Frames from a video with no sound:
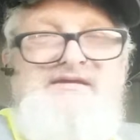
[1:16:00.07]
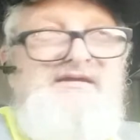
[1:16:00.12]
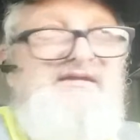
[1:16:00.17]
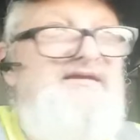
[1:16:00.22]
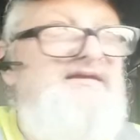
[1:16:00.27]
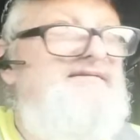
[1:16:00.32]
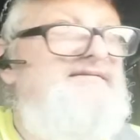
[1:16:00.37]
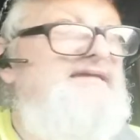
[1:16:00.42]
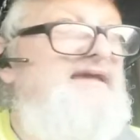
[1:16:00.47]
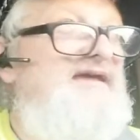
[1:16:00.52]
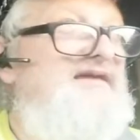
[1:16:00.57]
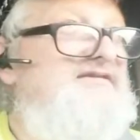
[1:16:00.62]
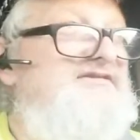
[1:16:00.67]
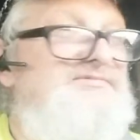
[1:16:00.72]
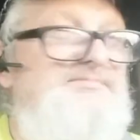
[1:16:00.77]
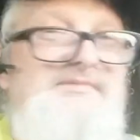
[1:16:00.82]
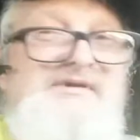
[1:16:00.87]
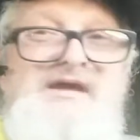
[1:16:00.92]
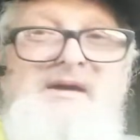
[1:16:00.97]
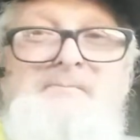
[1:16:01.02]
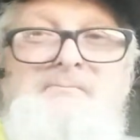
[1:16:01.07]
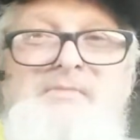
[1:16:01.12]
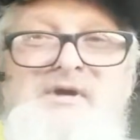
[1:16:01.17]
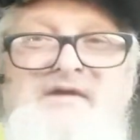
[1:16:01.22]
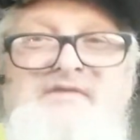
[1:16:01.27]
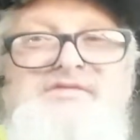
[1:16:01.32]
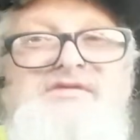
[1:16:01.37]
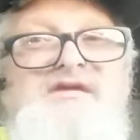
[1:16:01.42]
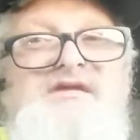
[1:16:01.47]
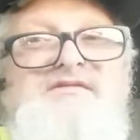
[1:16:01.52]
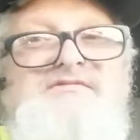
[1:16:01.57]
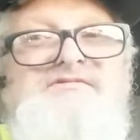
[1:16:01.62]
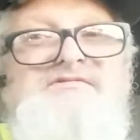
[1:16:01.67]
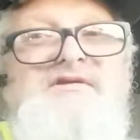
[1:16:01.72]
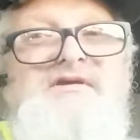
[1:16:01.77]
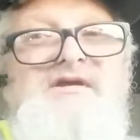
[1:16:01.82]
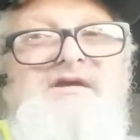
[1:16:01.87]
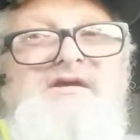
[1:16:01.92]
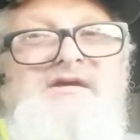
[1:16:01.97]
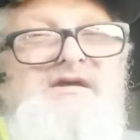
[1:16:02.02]
and it takes me a month of
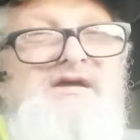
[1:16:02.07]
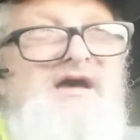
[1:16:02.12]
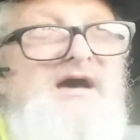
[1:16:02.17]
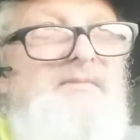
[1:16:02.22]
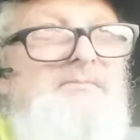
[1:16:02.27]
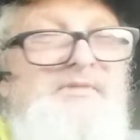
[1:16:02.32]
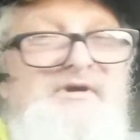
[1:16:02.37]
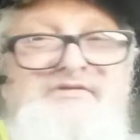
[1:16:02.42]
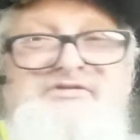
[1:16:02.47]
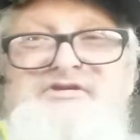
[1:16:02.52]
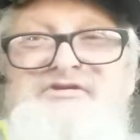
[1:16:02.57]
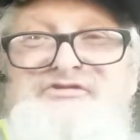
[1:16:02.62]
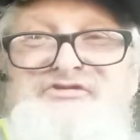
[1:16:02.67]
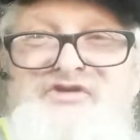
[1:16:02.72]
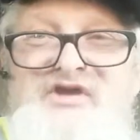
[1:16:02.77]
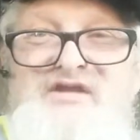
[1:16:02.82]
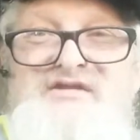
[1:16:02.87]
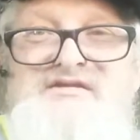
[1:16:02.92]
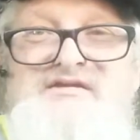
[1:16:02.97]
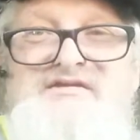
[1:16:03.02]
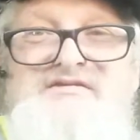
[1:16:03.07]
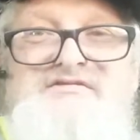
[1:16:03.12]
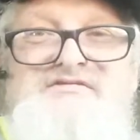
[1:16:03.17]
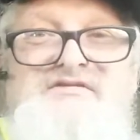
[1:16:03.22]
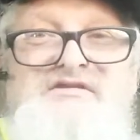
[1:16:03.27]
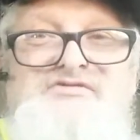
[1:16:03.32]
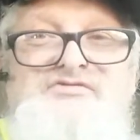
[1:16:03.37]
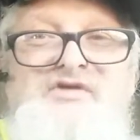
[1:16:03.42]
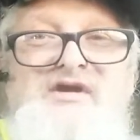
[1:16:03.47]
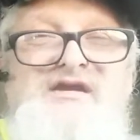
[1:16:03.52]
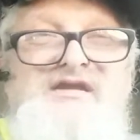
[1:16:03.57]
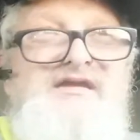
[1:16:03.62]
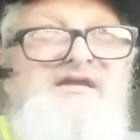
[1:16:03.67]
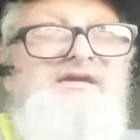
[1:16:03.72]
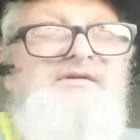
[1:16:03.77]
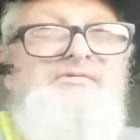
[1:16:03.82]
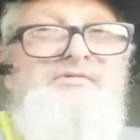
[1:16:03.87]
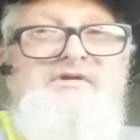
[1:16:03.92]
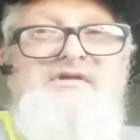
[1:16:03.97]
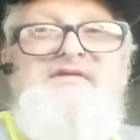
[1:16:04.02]
Sundays to try to
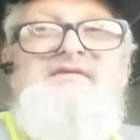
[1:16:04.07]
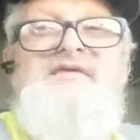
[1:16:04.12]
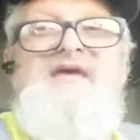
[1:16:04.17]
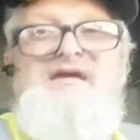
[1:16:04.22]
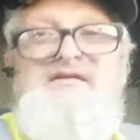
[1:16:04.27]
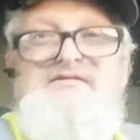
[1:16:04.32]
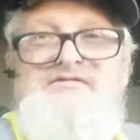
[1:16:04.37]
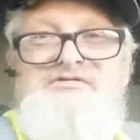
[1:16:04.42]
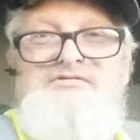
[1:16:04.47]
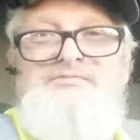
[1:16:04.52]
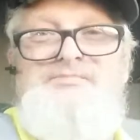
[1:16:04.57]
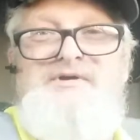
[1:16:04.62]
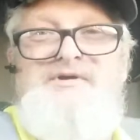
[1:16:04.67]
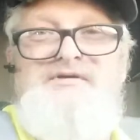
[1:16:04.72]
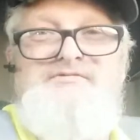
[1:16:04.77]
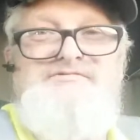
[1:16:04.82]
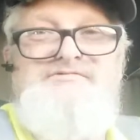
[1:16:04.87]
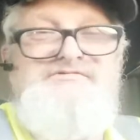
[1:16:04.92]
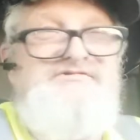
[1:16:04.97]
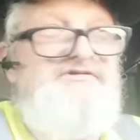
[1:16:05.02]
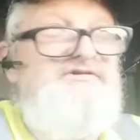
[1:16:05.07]
get rid of that 2 pounds.